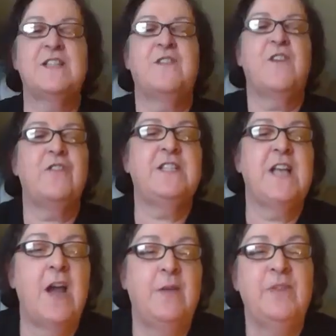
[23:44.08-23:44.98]
is a very
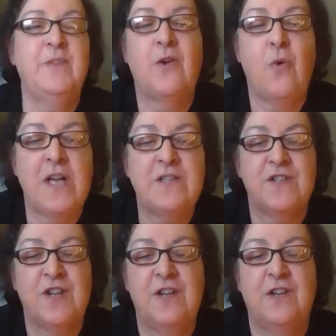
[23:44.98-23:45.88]
timely
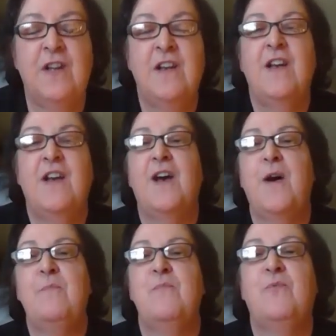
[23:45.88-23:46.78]
question.
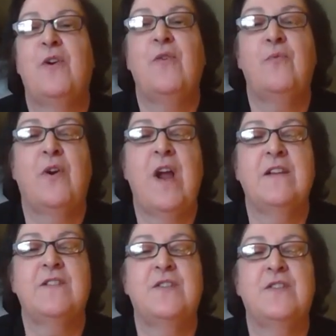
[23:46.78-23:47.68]
We're
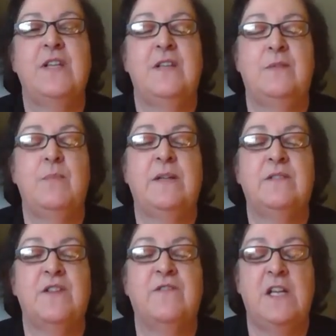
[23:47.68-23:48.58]
actually in
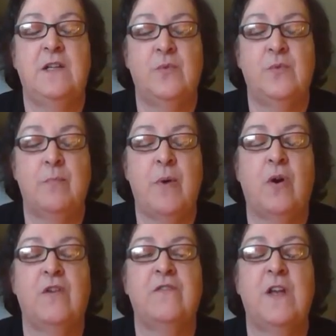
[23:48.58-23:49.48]
Pennsylvania. We're
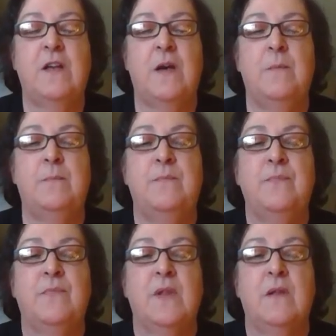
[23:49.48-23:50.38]
part of a
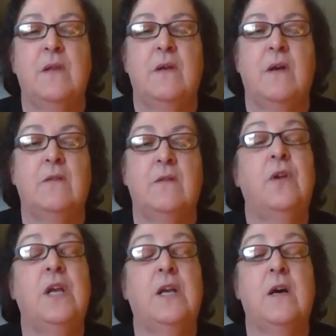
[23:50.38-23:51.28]

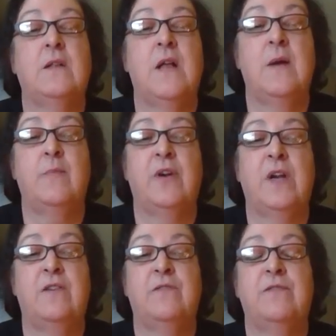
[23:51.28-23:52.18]
learning
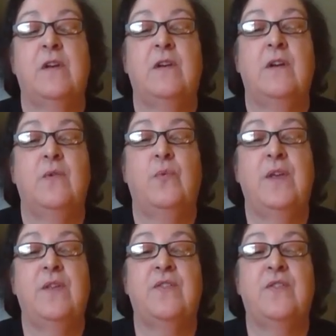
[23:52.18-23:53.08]
collaborative
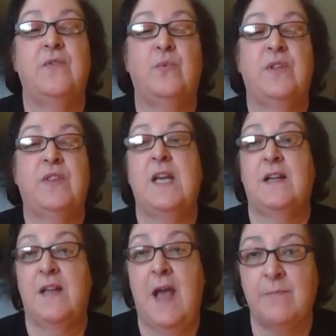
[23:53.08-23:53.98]
with the
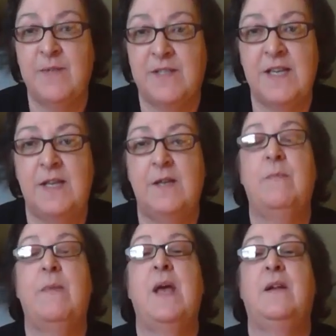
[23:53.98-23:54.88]
NCAPS
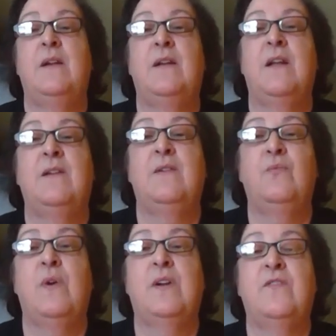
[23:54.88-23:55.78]
team, and
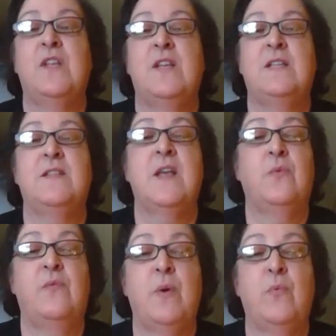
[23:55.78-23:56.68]
one of the things that
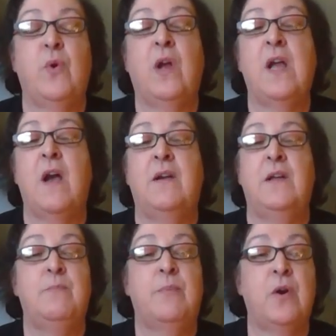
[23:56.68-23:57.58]
we've been working on
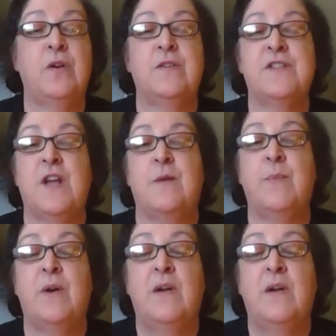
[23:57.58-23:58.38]
in partnership